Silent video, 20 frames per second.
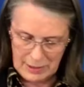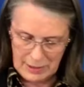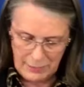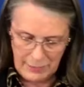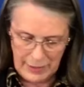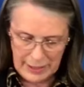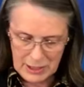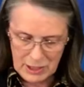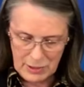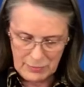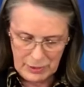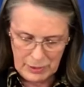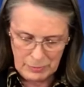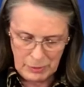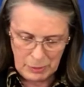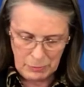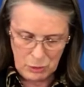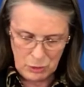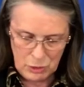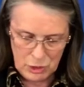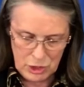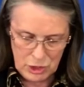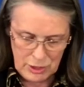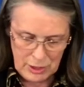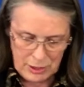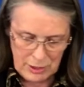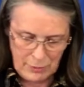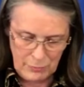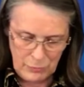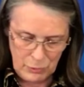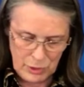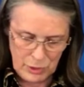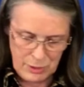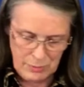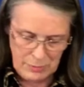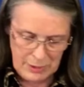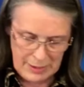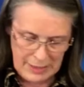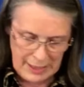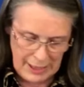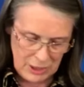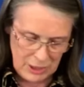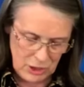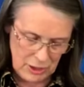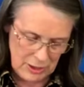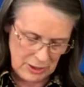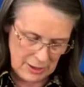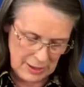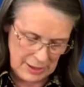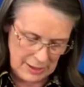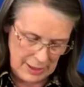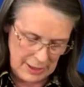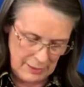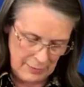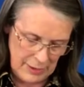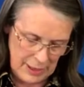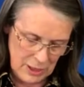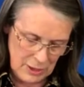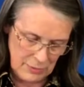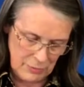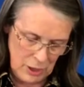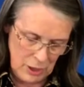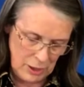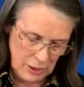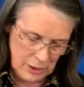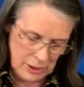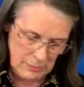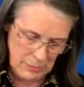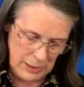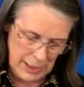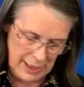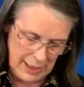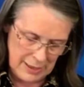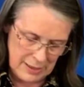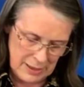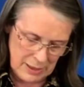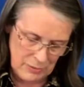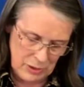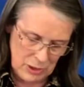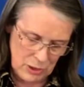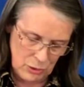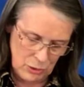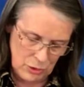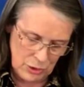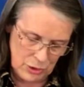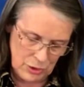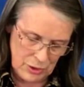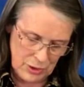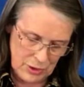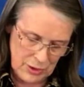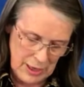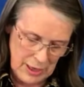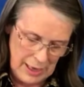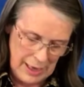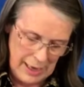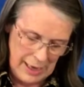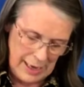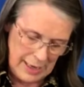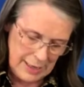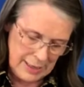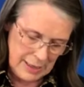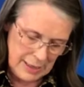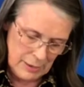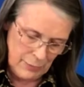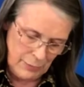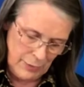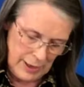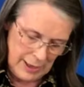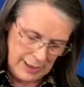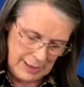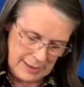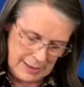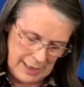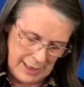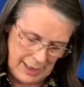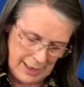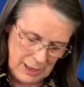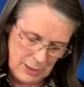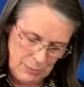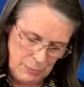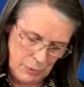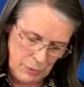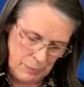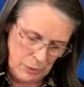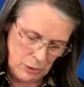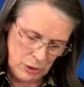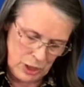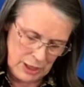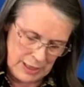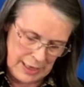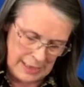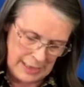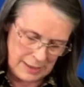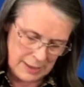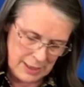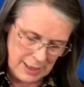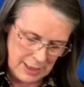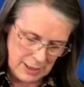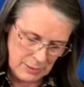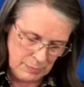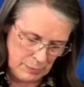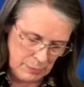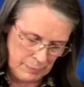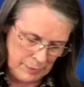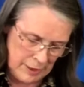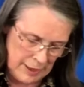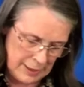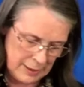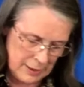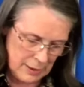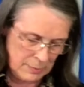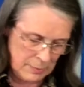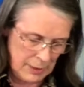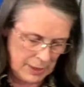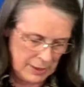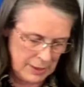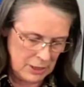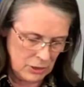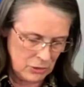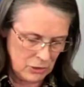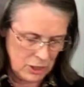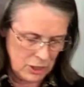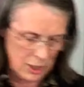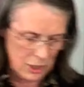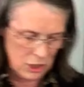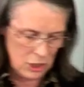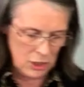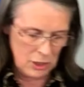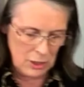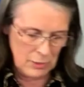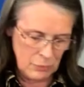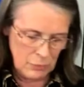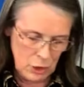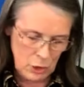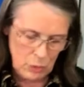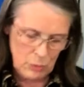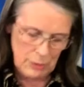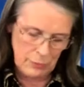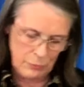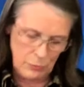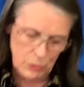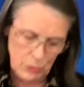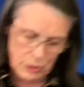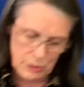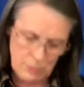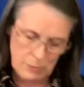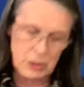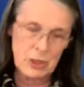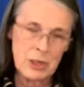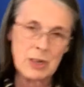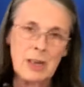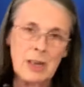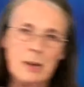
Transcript: effective and proportionate enforcement sanctions in the event of non-compliance of its orders. And in the Fines Act, proportionality is provided by the introduction of new enforcement